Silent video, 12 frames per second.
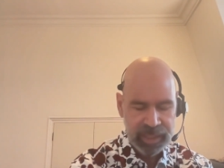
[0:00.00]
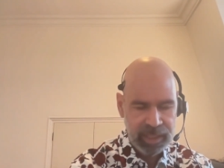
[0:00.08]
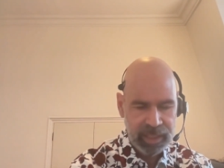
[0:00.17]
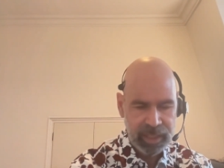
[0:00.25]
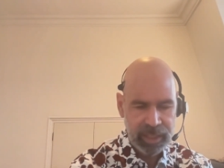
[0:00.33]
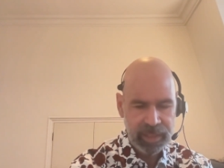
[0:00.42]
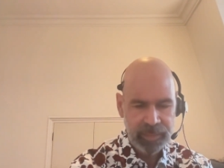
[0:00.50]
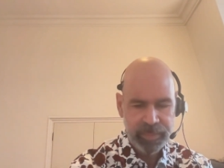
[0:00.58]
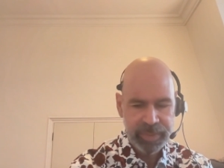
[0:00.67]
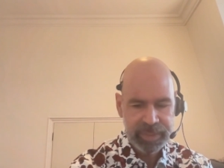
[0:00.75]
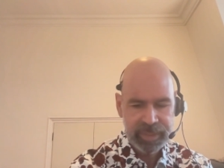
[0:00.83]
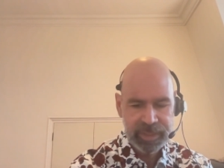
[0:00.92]

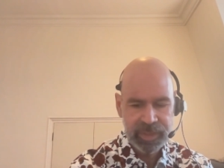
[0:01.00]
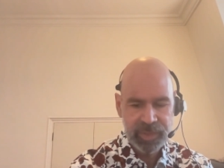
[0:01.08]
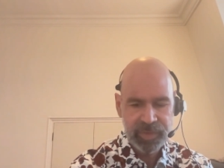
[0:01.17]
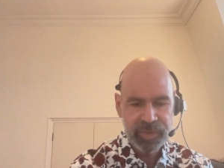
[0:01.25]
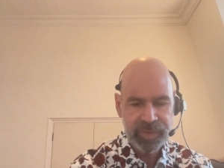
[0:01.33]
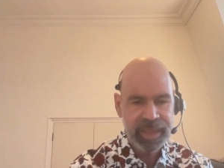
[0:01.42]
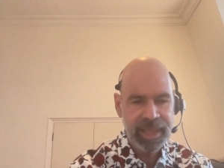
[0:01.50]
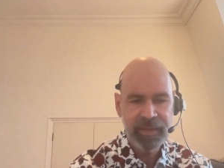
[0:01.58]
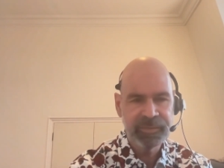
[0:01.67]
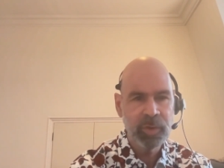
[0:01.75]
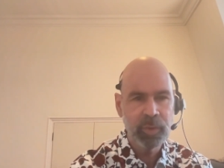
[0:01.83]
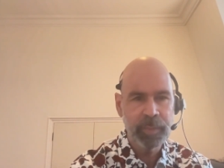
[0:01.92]
but they
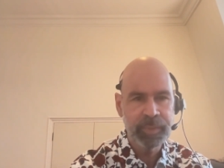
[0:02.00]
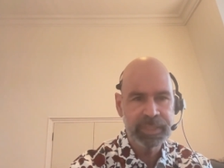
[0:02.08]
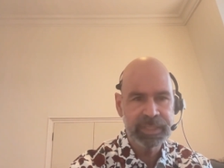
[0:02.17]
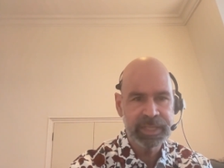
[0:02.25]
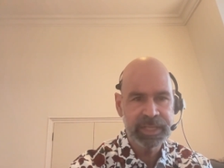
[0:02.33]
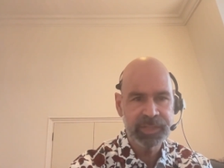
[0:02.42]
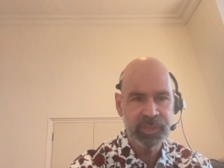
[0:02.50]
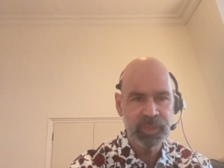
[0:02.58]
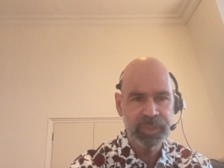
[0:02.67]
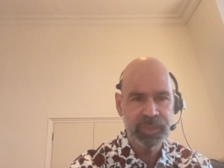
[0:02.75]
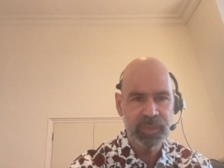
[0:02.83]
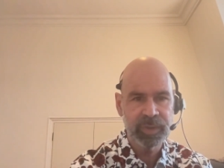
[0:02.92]
have no representation
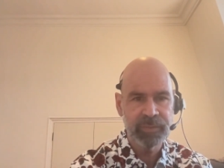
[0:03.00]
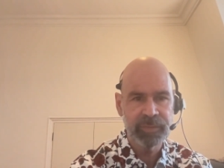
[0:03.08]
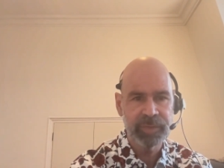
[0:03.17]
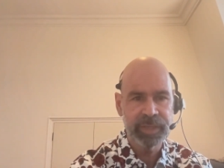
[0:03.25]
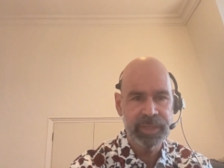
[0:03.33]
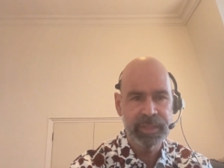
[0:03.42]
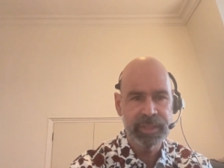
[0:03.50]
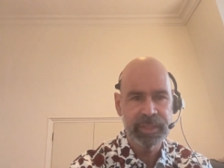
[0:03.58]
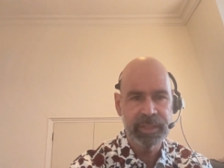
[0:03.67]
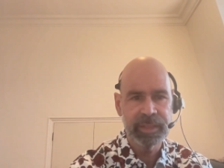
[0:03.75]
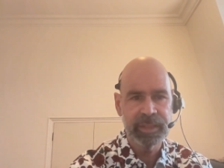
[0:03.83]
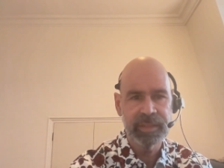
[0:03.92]
whatsoever
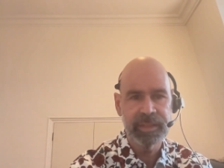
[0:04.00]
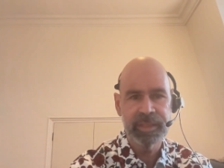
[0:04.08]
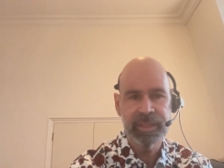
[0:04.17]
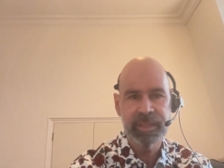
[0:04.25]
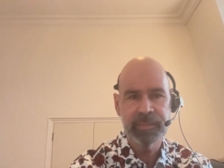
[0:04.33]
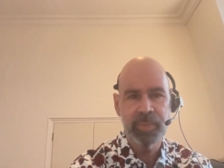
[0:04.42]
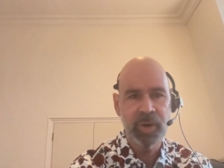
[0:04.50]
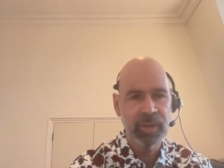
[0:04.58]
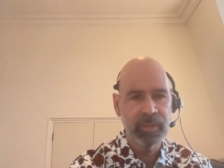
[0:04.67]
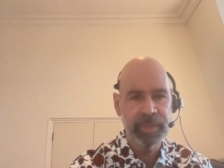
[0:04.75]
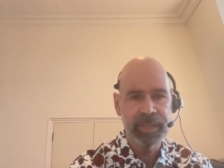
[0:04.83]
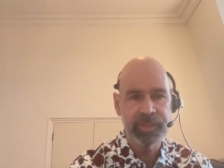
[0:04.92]
in the
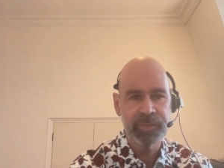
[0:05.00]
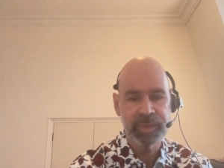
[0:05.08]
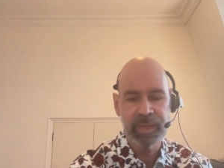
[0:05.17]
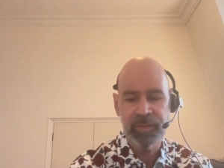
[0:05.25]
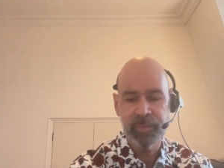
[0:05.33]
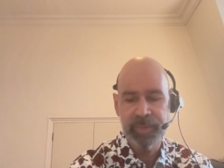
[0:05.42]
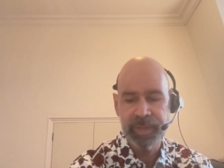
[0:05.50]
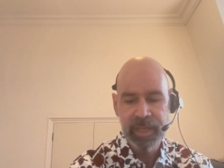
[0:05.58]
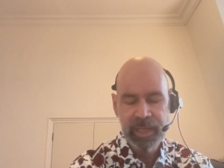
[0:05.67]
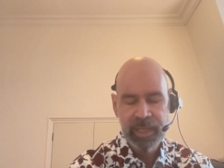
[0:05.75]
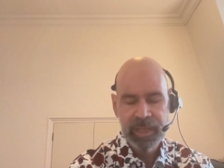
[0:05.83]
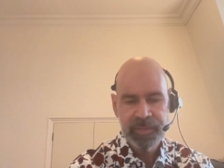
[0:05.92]
parliament or in the government.
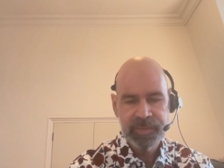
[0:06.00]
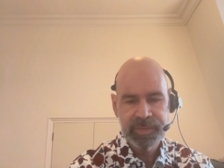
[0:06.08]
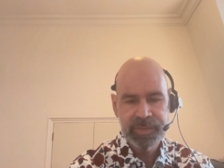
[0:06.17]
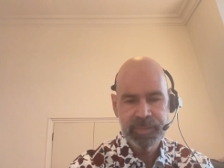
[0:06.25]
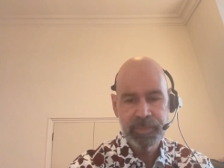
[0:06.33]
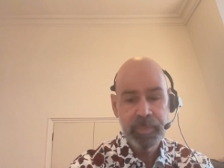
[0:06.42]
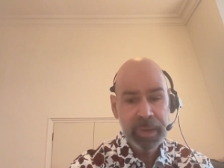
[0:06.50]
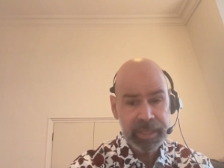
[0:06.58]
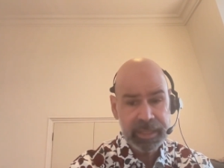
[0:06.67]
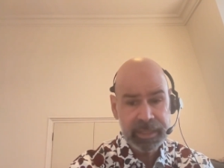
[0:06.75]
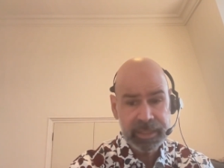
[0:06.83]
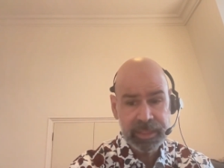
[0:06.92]

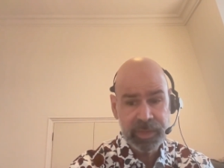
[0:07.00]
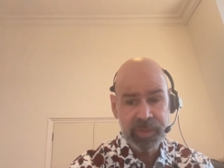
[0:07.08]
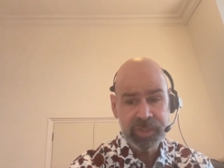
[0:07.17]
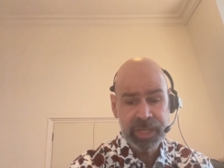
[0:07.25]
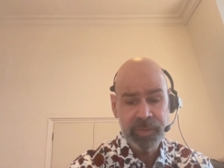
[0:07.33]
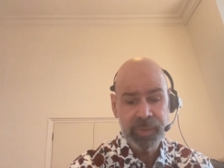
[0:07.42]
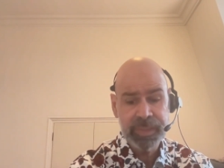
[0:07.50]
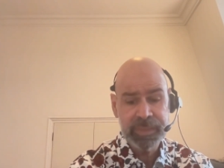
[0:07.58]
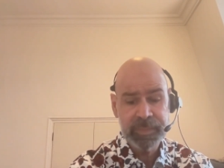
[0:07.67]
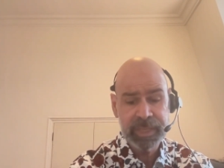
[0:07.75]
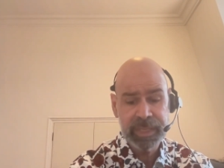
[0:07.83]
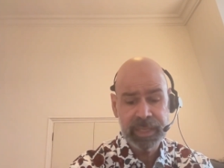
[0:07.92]
But generally
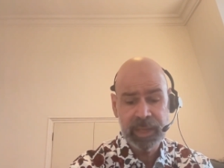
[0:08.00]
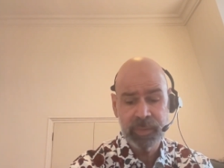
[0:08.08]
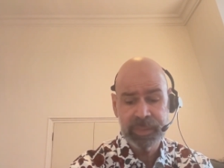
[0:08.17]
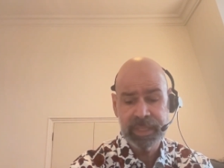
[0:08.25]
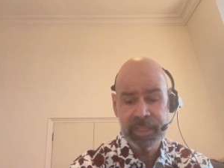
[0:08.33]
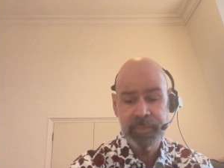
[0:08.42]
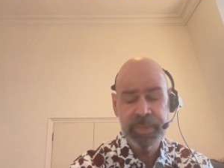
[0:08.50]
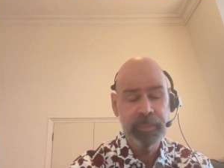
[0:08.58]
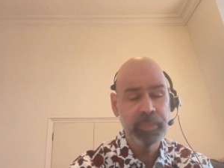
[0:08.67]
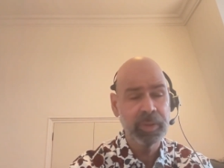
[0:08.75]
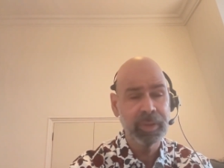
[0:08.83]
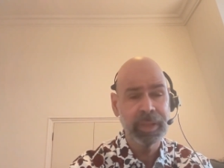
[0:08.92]
speaking, I will say that
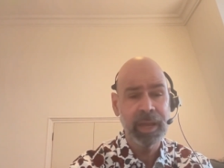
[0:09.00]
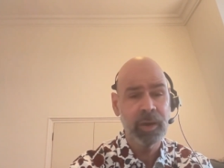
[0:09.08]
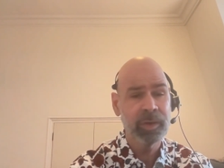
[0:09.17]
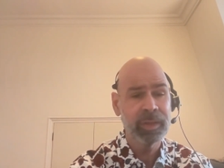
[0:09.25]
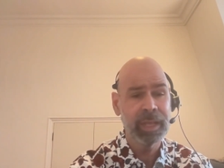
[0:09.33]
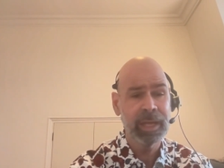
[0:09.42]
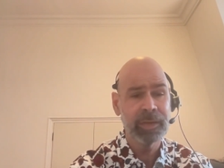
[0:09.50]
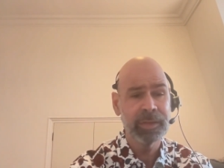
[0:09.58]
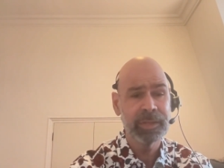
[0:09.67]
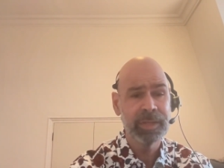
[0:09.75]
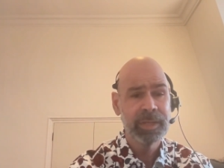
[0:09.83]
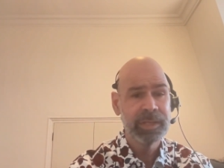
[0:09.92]
people are allowed
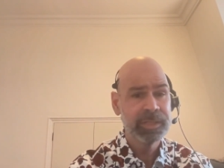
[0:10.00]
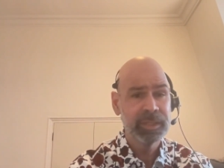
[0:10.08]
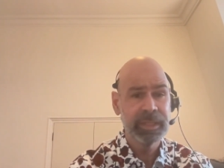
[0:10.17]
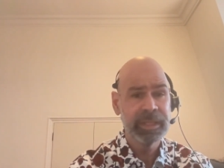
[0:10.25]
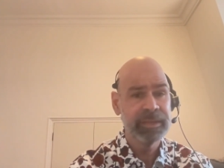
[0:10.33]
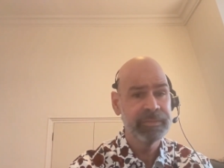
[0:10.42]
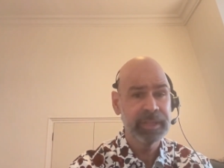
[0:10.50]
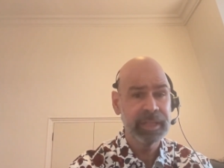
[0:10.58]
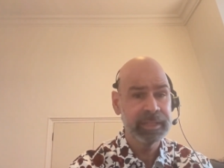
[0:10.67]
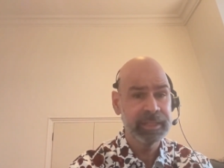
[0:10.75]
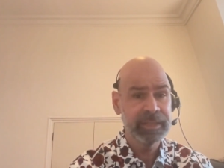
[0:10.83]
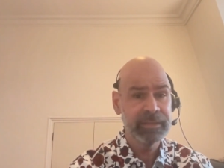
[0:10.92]
to live and
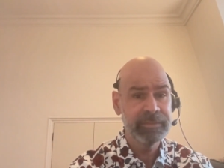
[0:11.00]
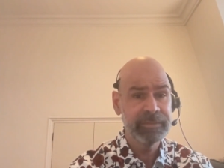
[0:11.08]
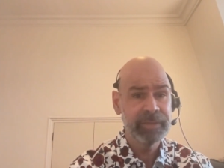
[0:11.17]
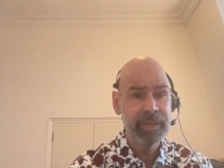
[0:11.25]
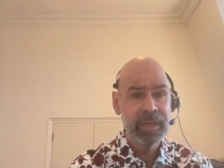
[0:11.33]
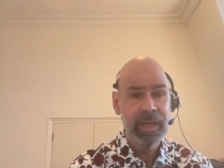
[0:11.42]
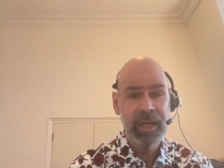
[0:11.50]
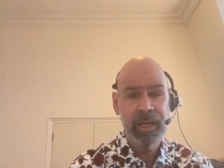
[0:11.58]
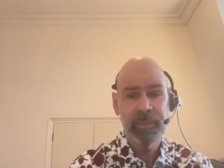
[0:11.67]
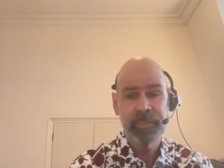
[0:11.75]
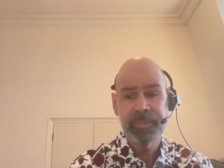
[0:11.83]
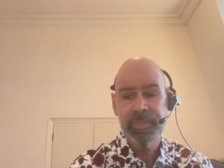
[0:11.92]
let live.
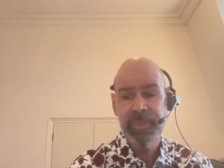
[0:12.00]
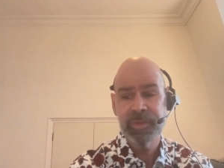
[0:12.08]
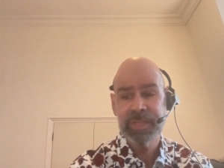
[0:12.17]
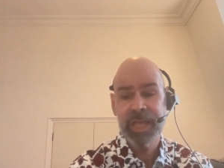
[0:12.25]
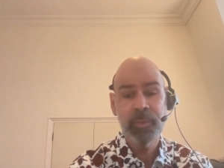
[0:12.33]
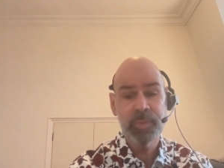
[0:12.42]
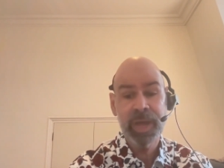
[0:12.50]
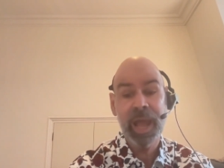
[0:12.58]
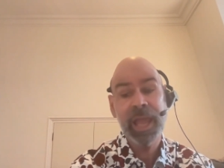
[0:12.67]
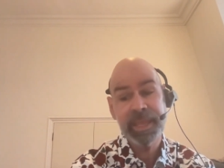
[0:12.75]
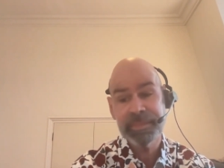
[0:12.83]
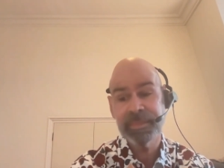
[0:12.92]

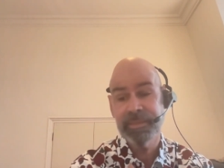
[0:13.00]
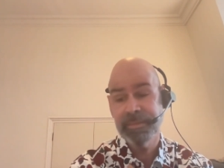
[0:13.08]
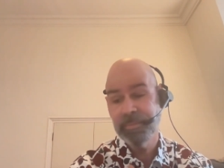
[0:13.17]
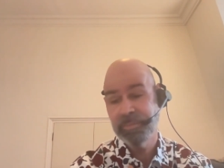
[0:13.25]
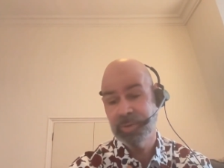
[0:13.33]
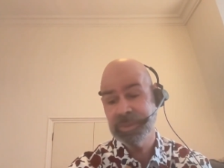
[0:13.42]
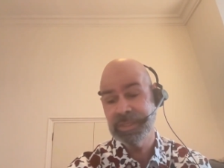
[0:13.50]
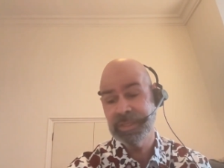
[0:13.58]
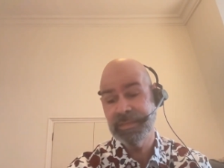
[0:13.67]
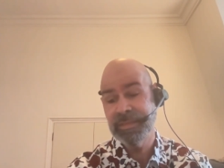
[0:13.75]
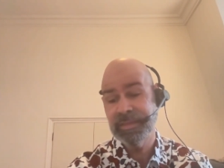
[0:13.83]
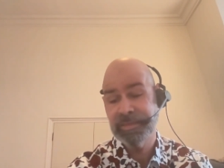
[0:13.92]
I personally
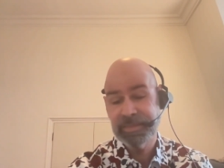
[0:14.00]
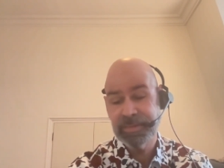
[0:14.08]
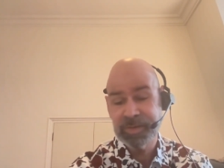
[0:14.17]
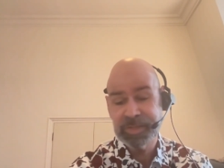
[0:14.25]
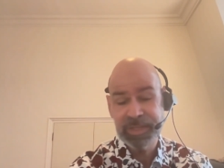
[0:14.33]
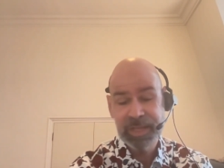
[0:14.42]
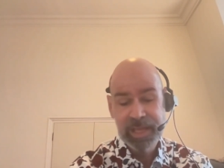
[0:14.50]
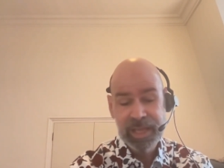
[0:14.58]
think that